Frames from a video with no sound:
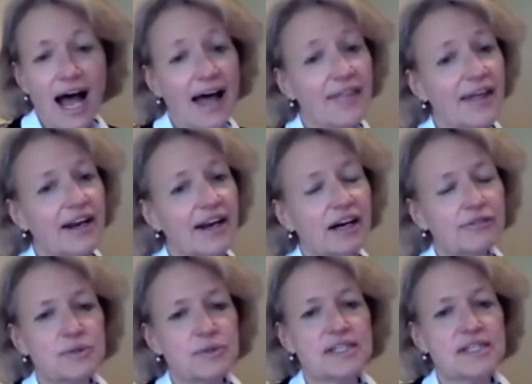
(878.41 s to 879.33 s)
And then
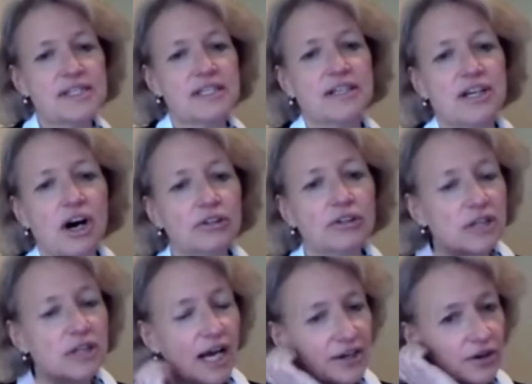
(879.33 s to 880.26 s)
afterwards and
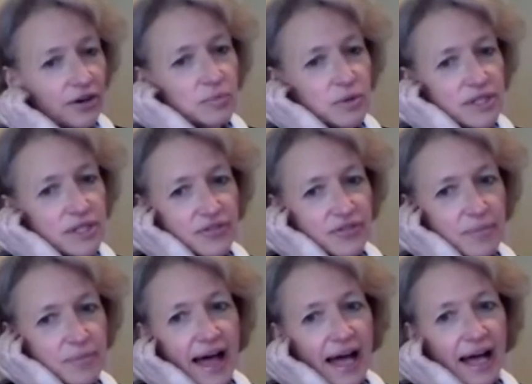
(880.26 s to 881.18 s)
onwards
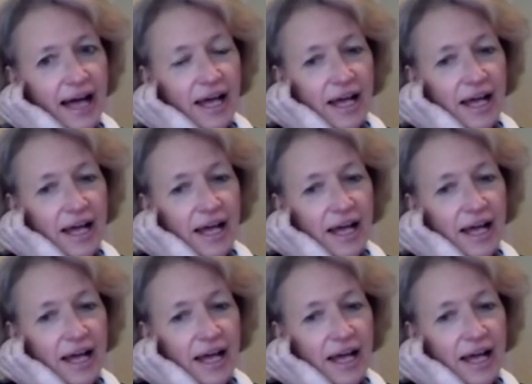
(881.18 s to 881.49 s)
from there,